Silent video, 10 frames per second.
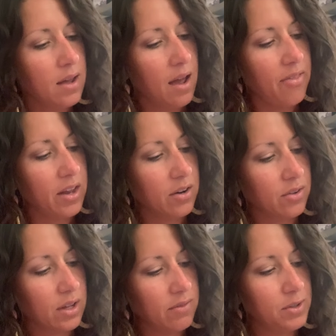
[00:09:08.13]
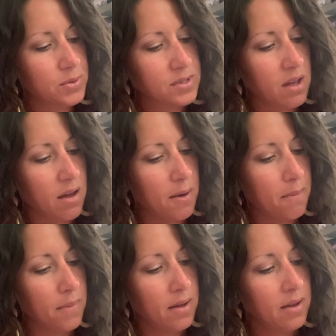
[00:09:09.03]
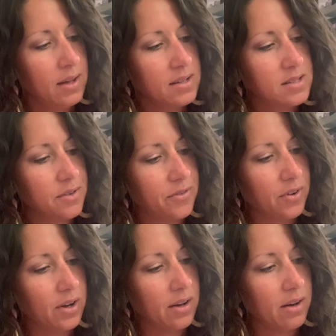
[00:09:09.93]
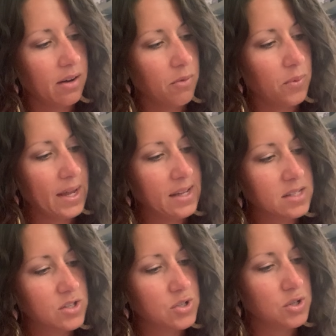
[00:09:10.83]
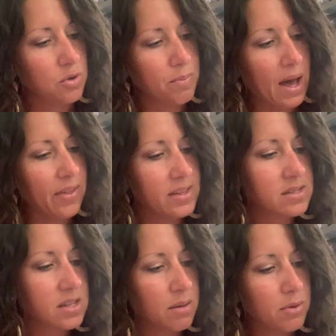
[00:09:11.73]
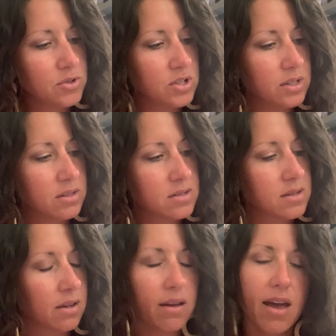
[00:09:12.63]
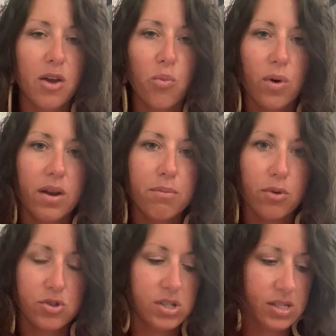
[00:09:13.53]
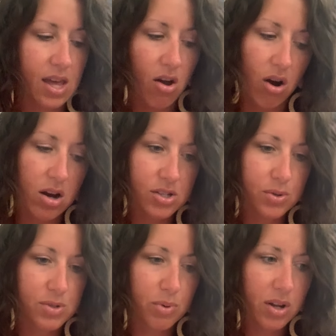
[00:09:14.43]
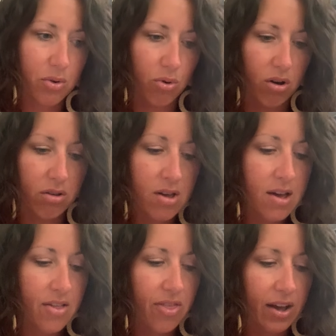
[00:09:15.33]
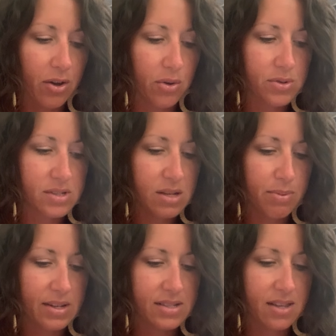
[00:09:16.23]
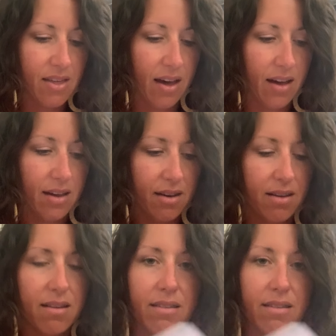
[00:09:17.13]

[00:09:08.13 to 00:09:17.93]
And then it'll give you some different ways to balance the emotions and what emotions they are. So it's pretty cool. That goes deep into that